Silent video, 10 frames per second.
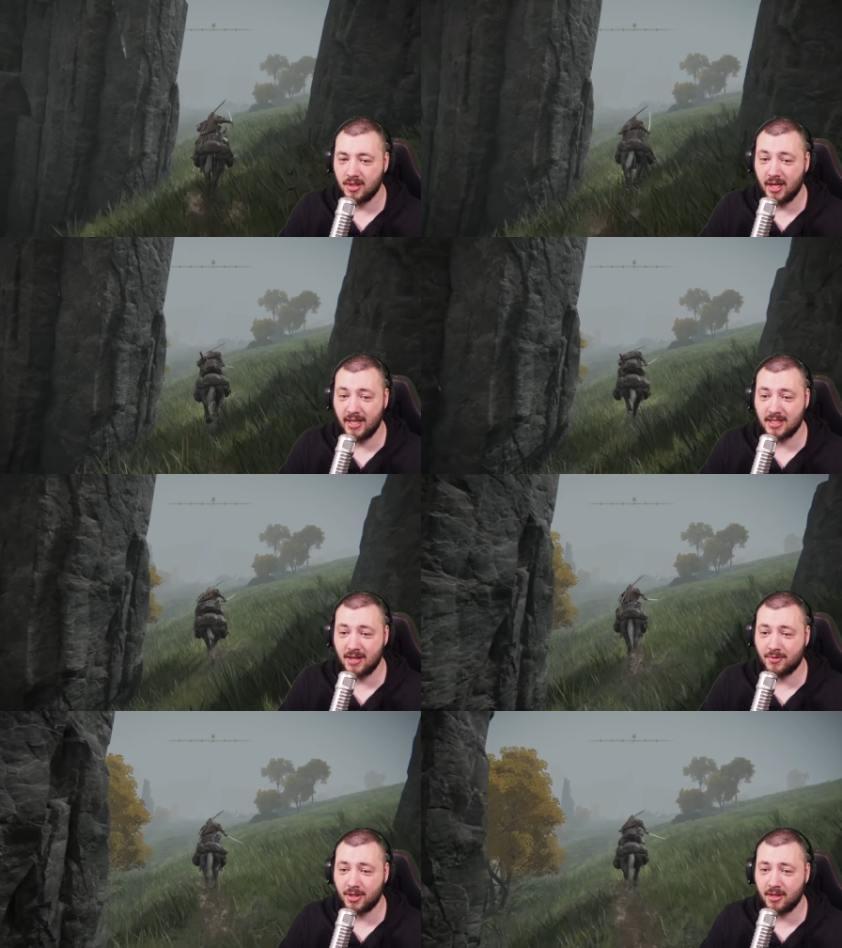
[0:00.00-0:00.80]
yes,
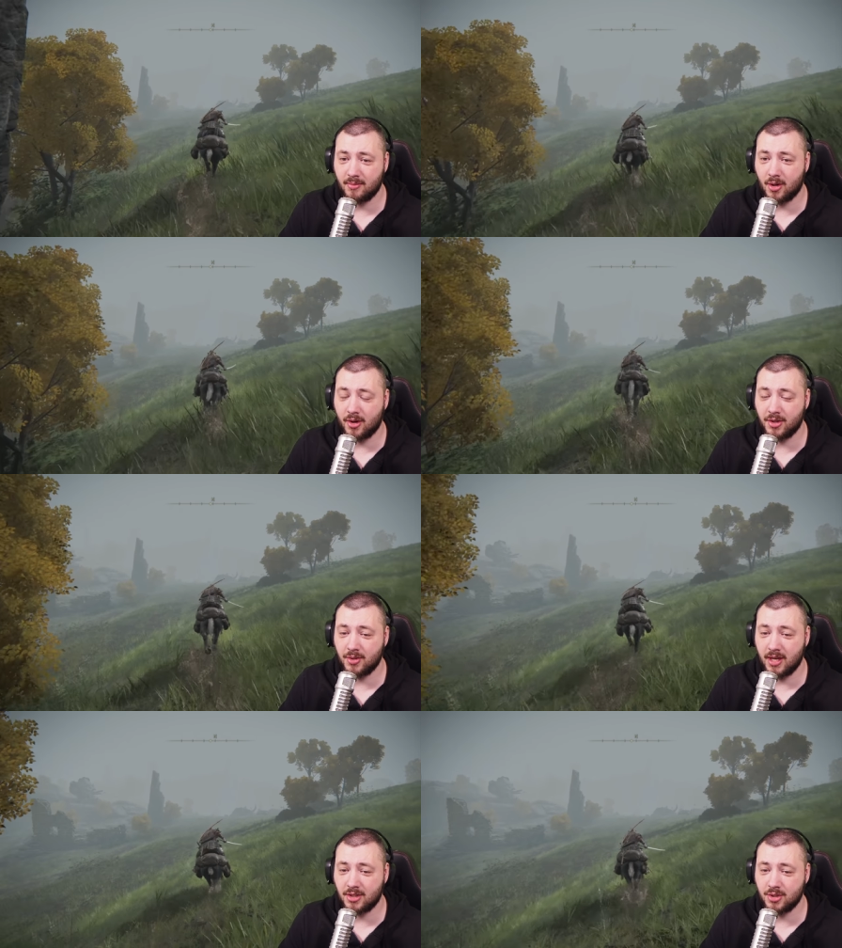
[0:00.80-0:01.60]
after killing Margit, you're
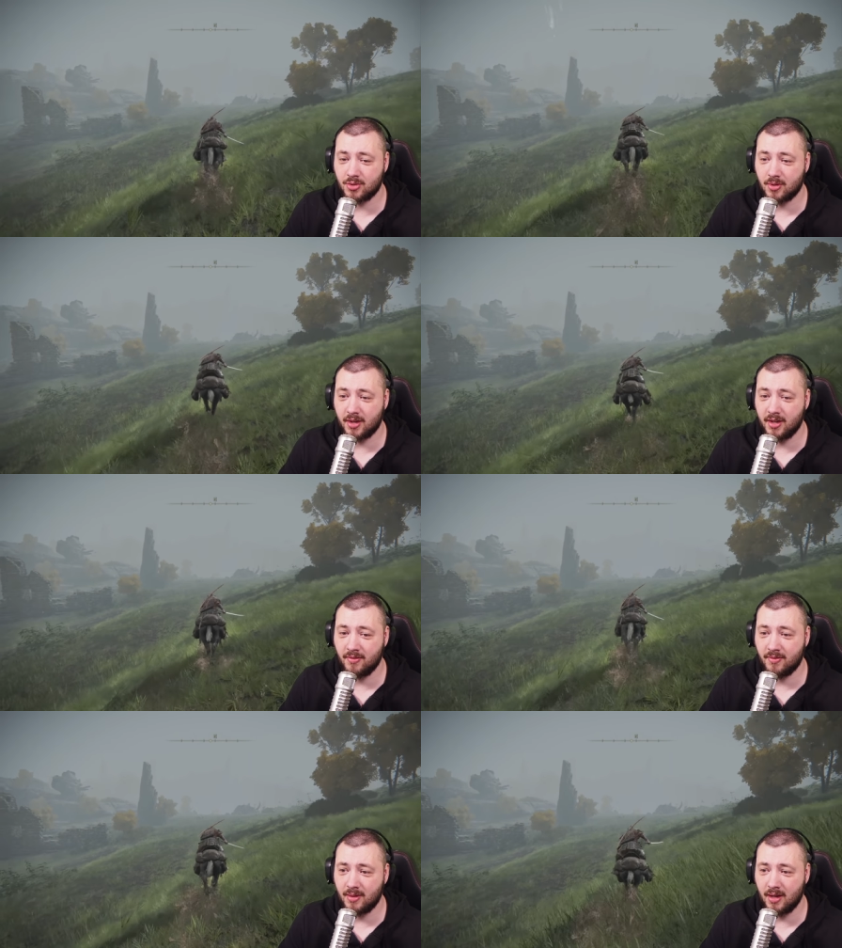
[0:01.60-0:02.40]
actually strong
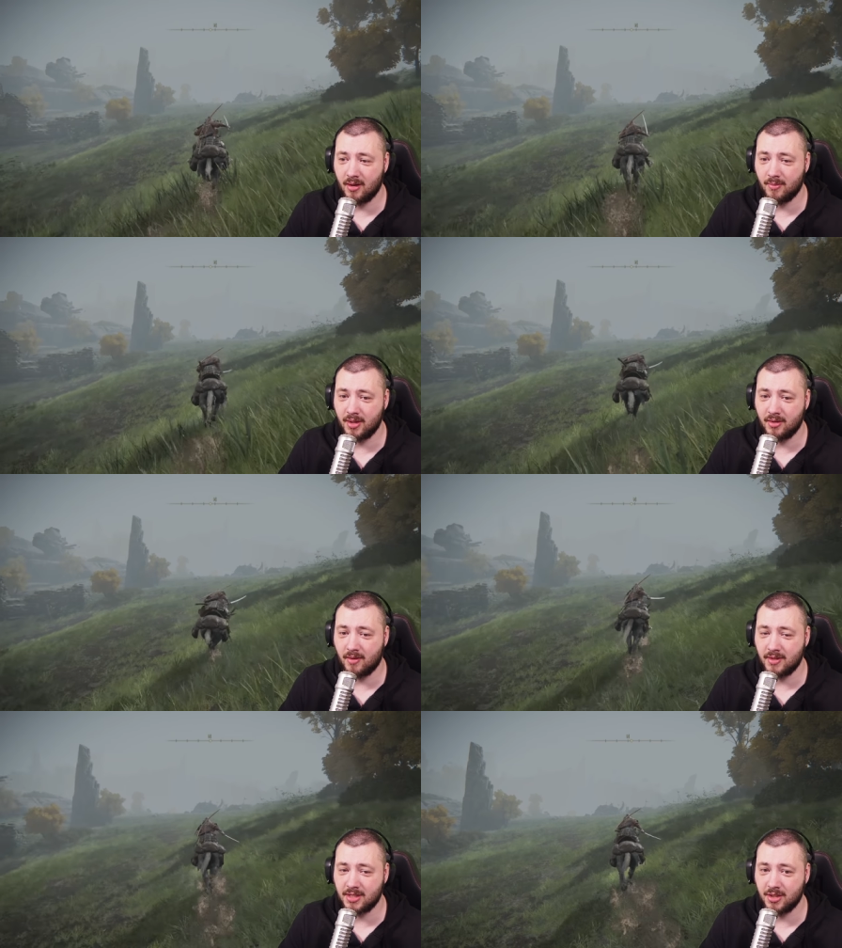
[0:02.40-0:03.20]
enough. Uh, but
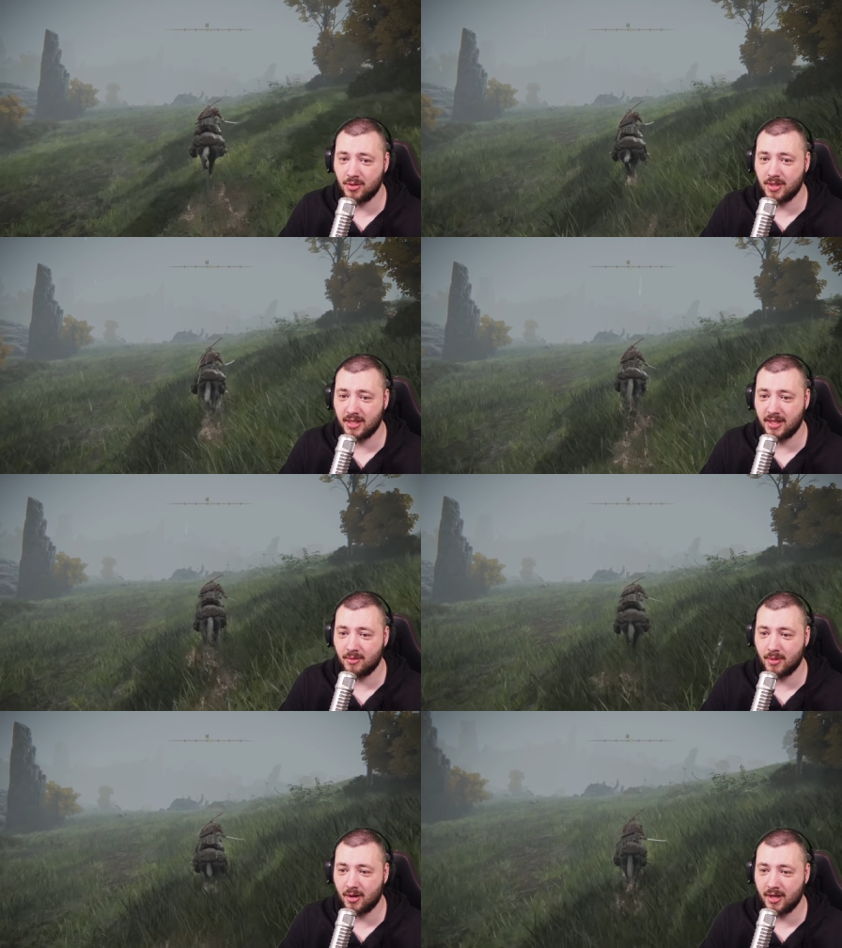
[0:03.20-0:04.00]
obviously you didn't kill
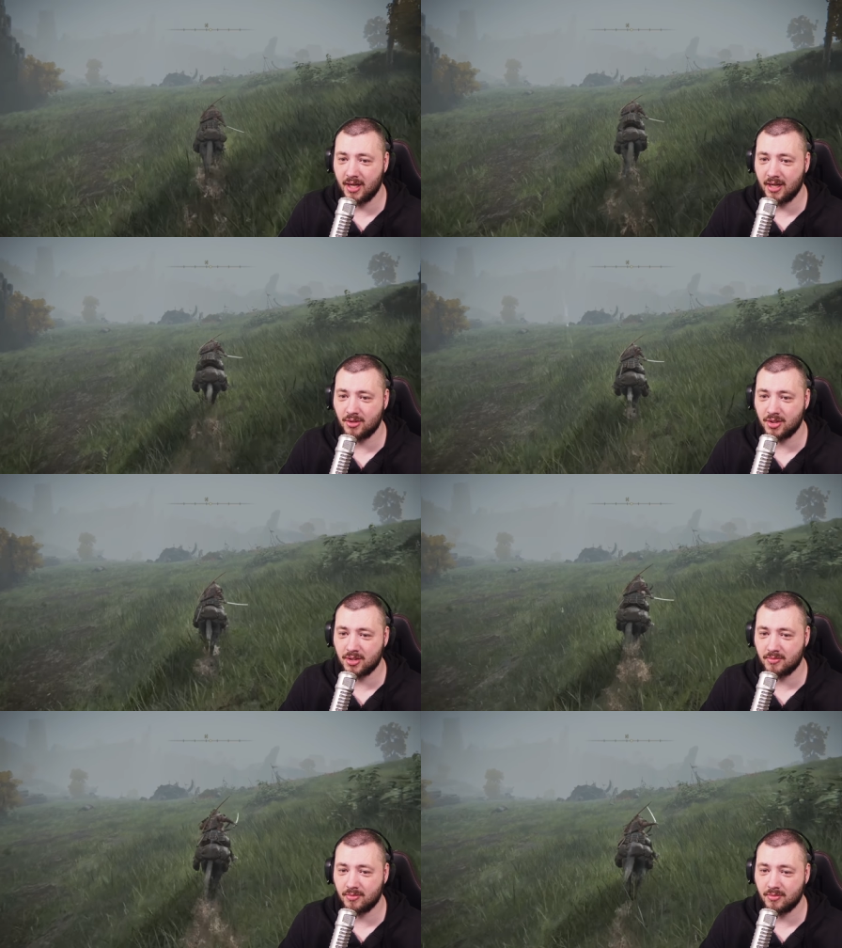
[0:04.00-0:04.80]
Margit. I just,
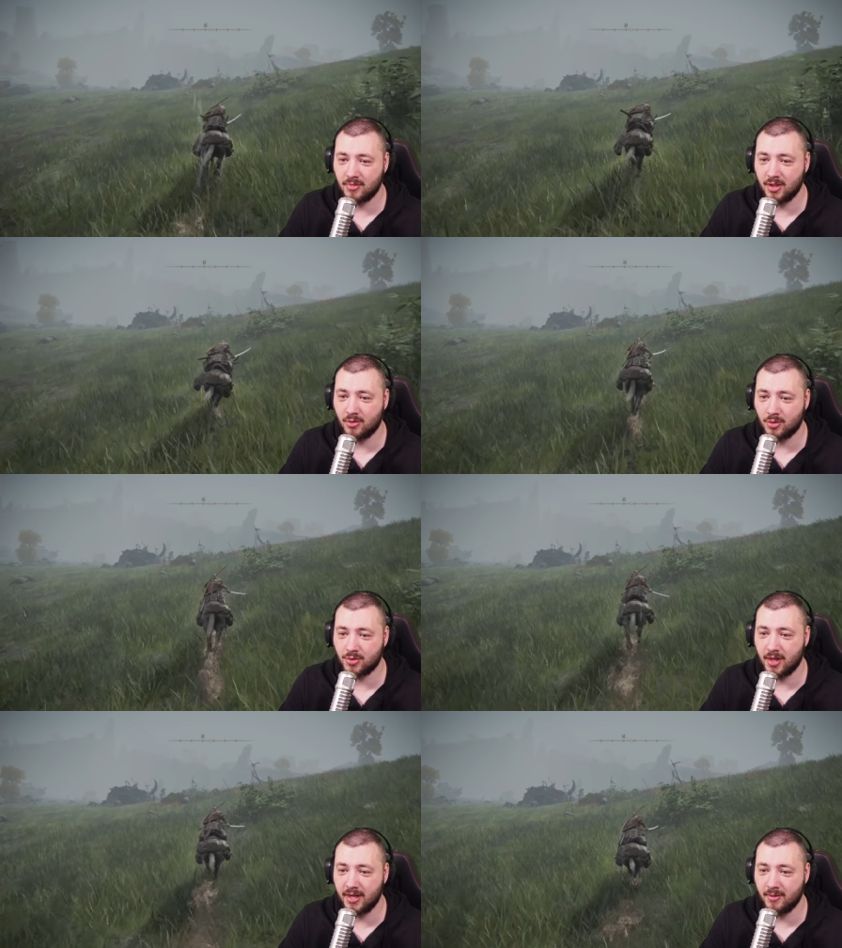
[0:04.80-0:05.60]
you know,
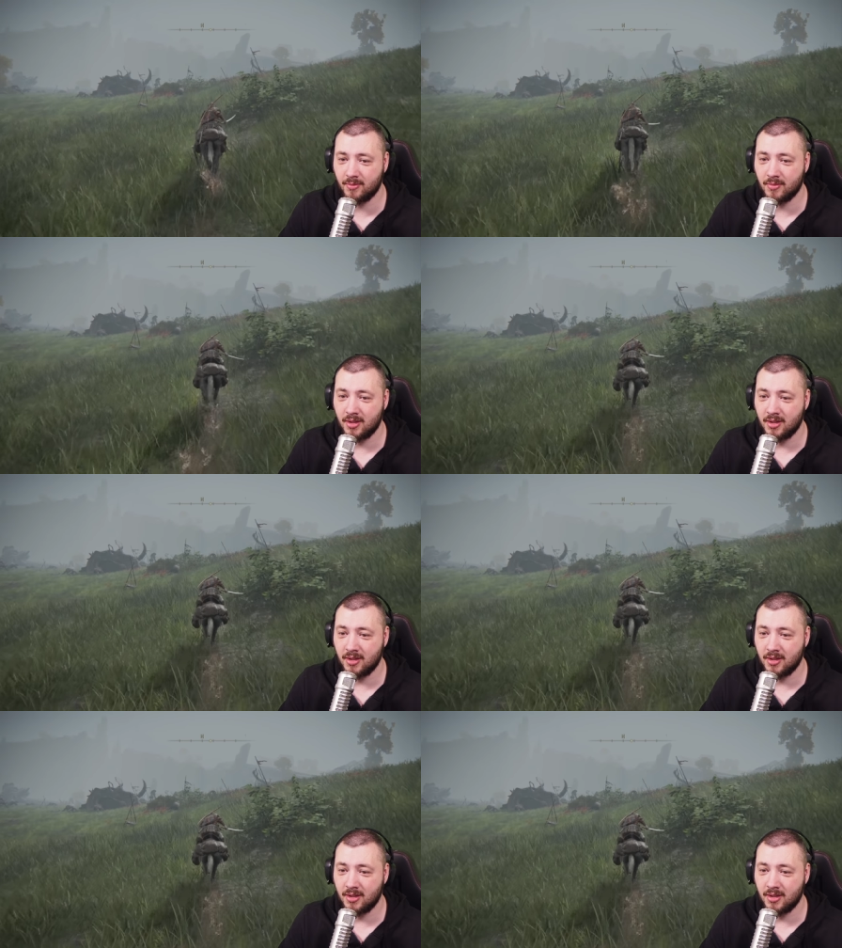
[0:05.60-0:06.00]
tried him.